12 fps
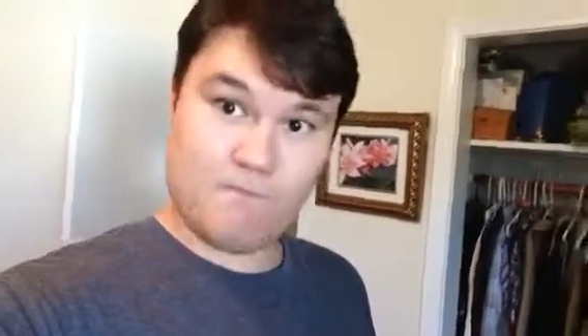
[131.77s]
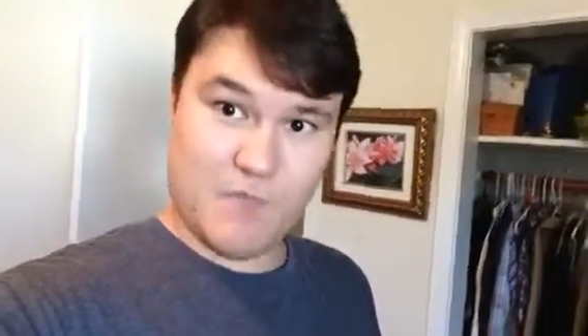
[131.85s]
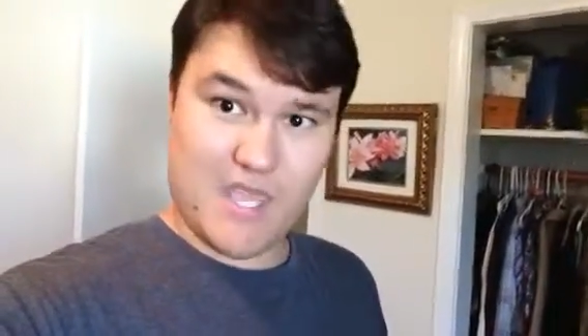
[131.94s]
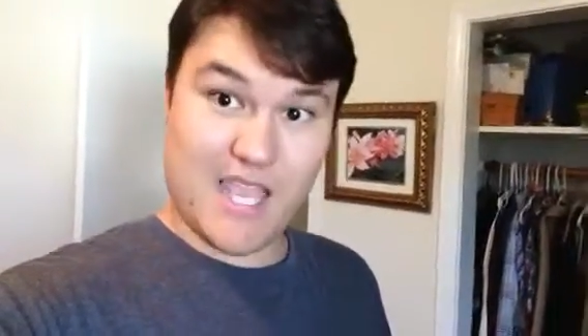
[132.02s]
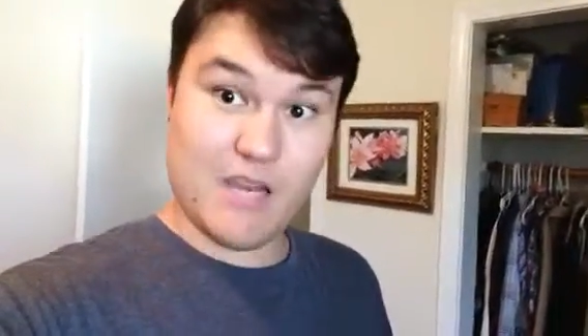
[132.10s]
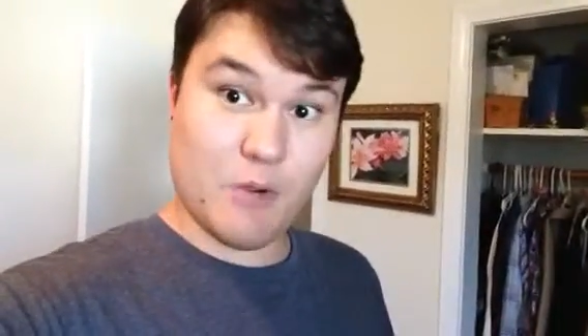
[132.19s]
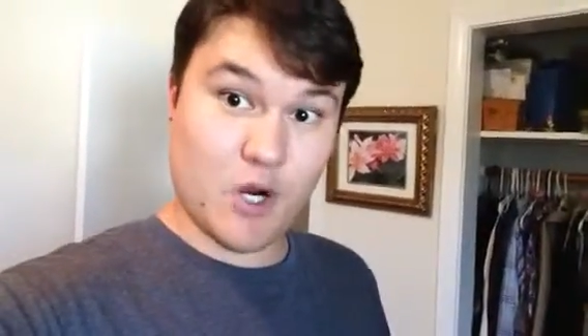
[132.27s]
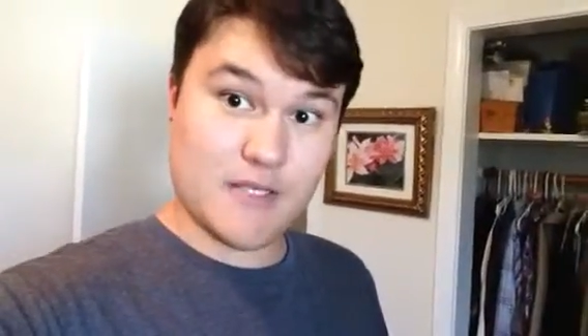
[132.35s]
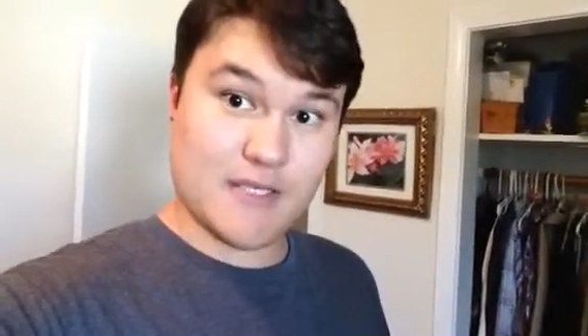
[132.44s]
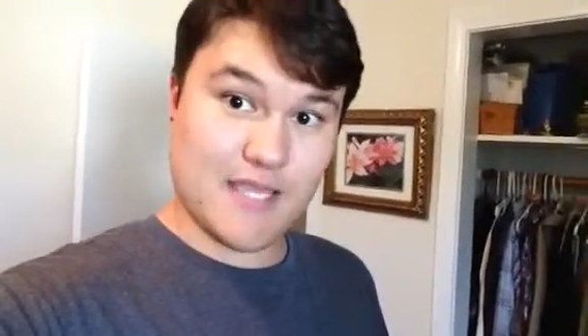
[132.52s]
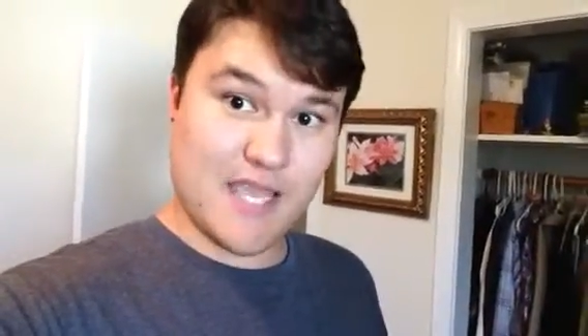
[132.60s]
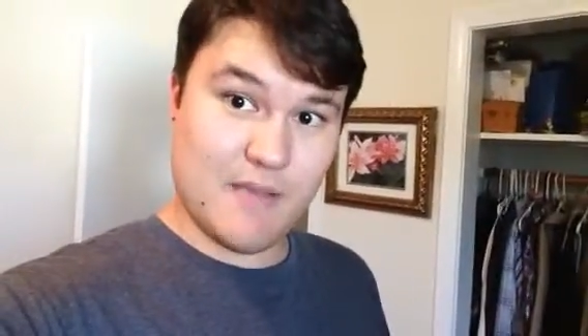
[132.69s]
the Kingdom
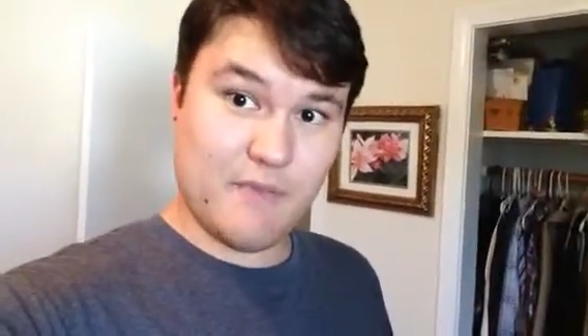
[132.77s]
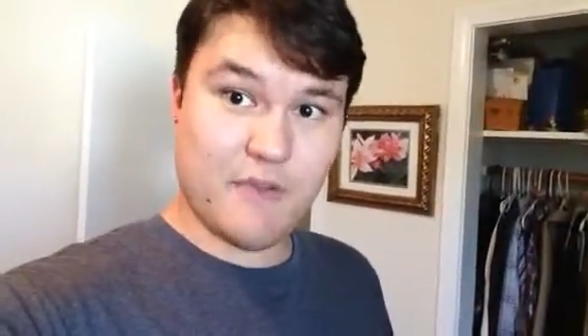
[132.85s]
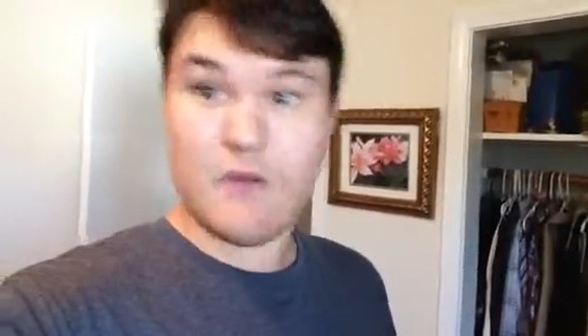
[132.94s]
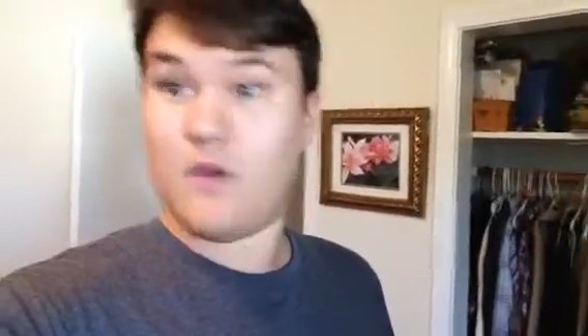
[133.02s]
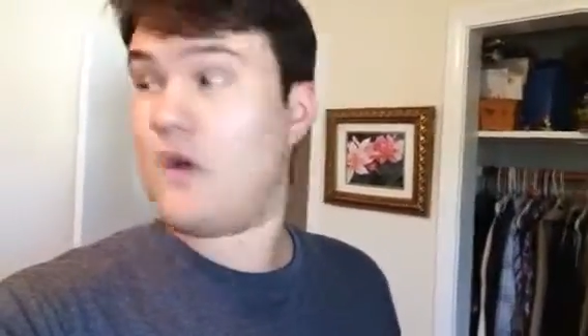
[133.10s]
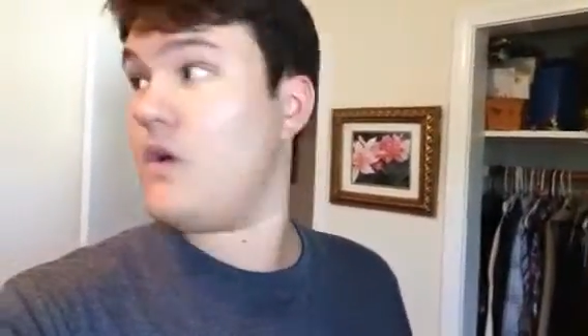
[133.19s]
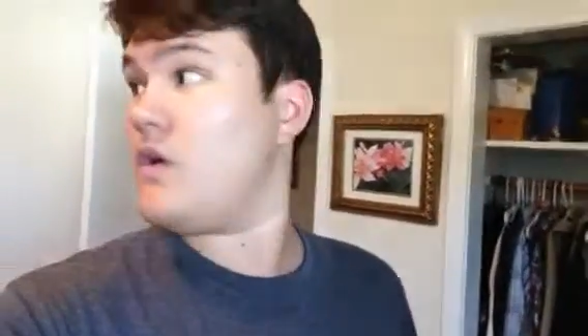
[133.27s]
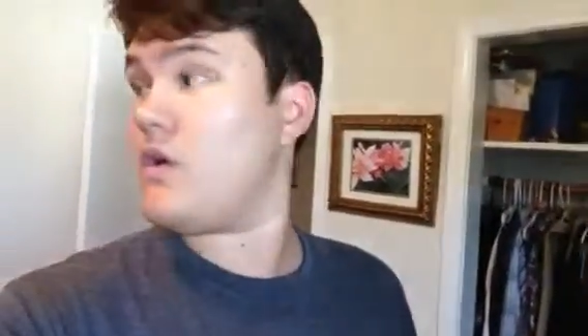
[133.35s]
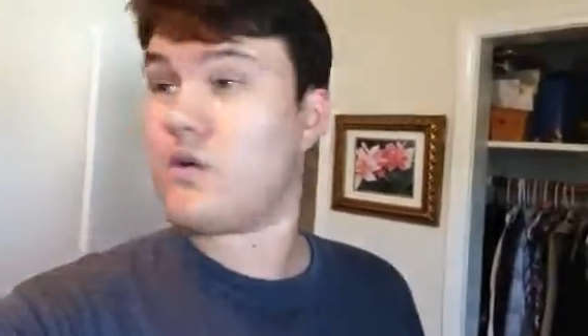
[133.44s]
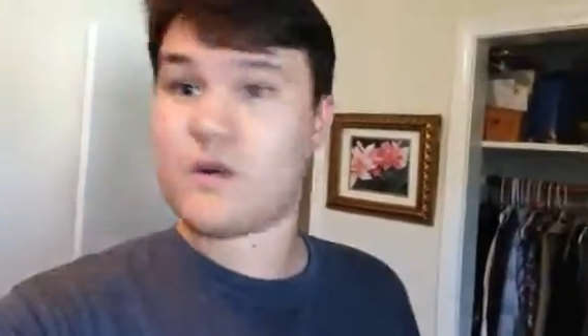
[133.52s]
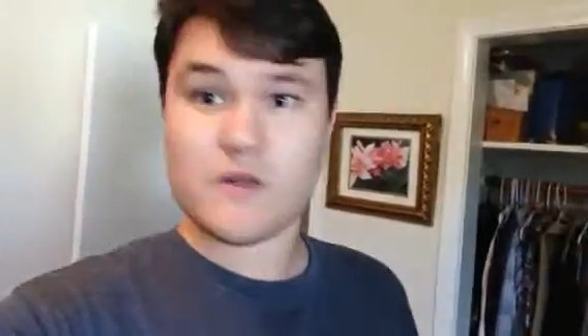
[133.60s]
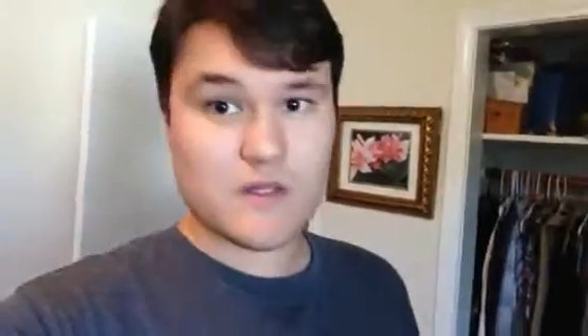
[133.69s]
Hearts games,
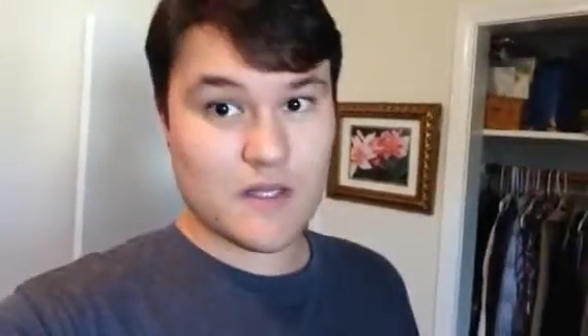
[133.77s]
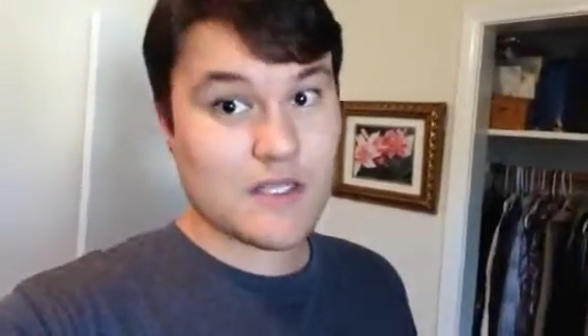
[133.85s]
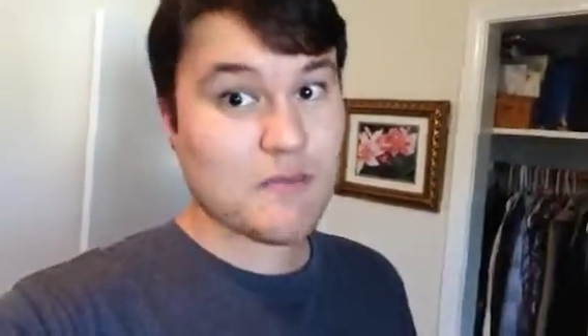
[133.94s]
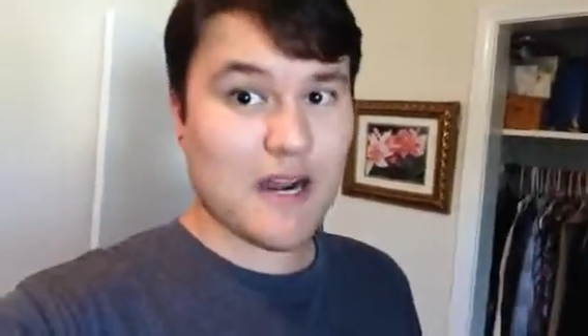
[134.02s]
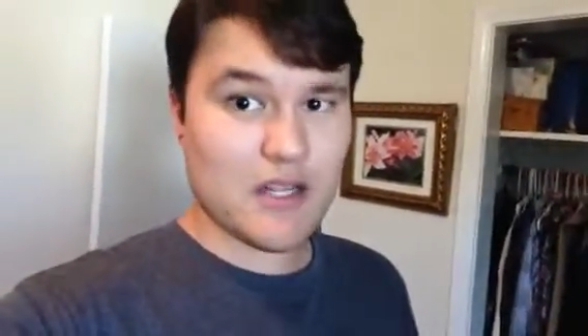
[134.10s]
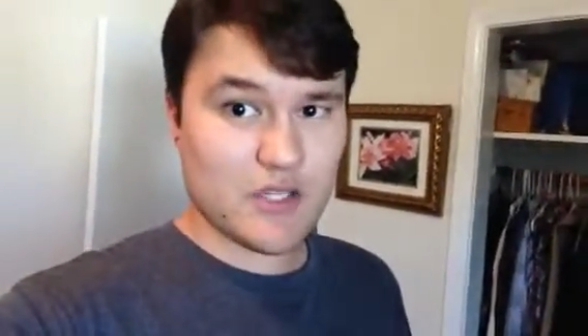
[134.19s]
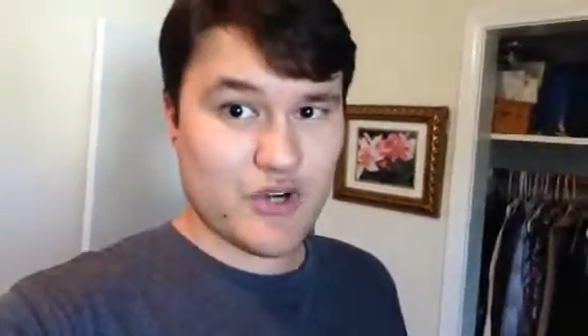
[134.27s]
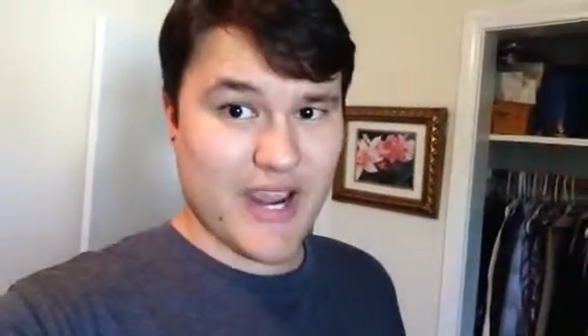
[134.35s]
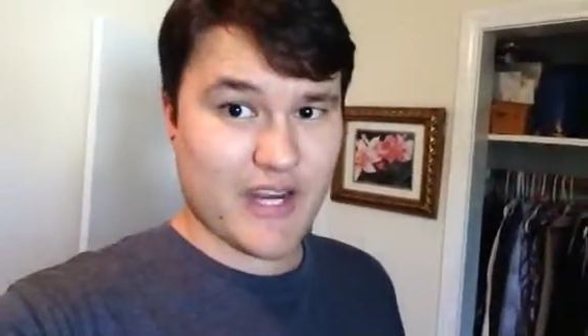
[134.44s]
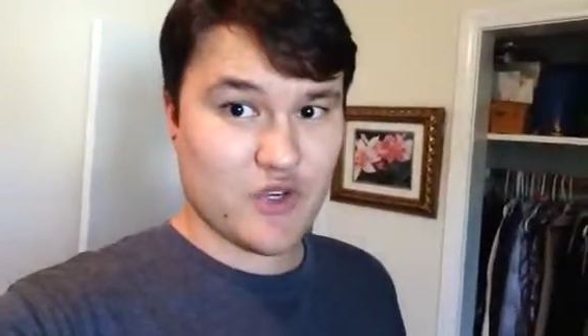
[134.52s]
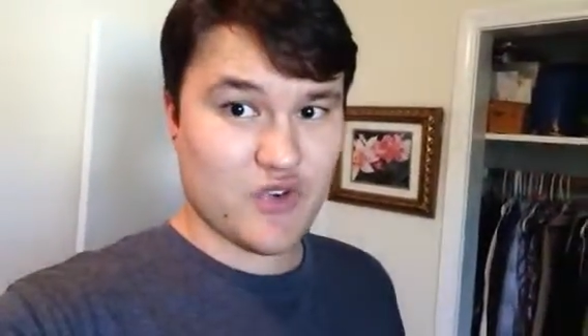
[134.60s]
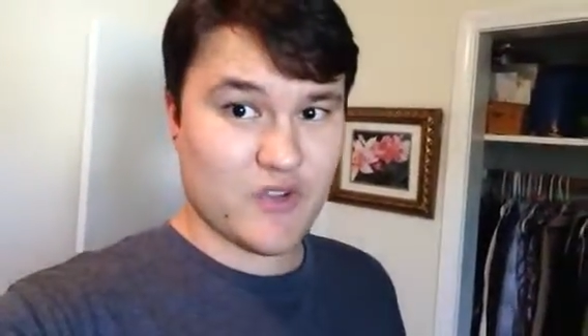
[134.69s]
or the Spyro the
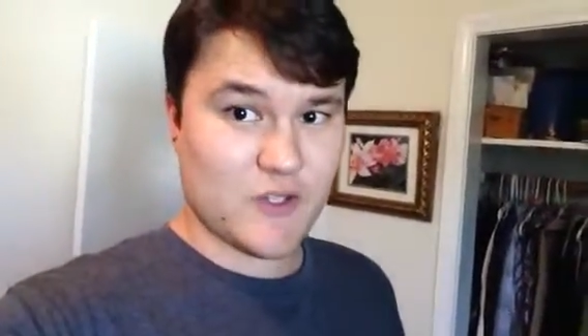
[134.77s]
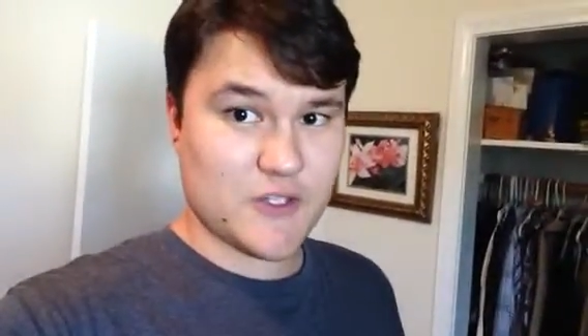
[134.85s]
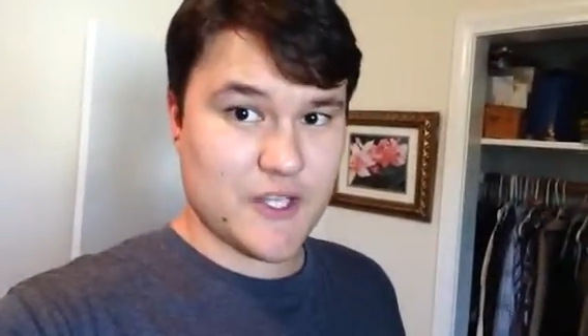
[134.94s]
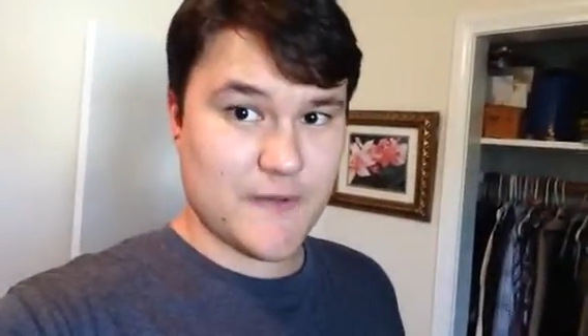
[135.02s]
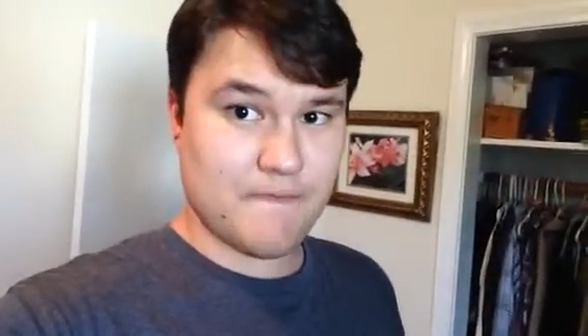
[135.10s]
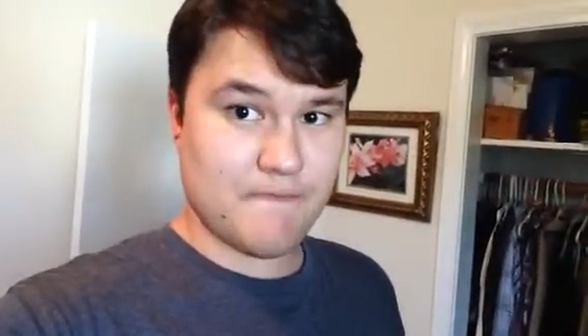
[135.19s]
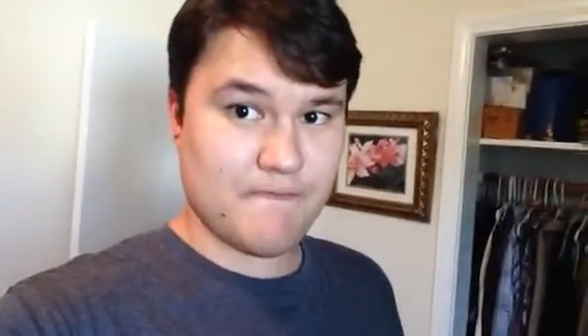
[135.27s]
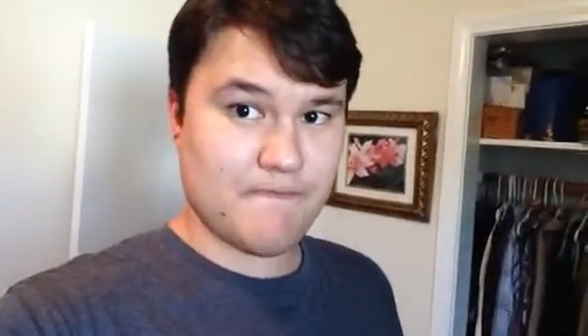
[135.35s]
Dragon trilogy,